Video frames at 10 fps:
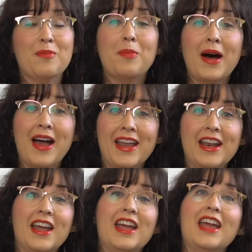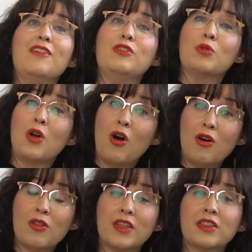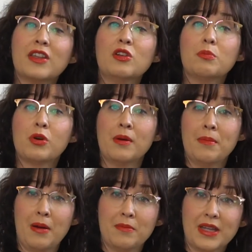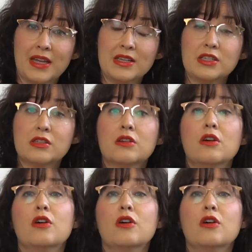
But if you call the little pumpkins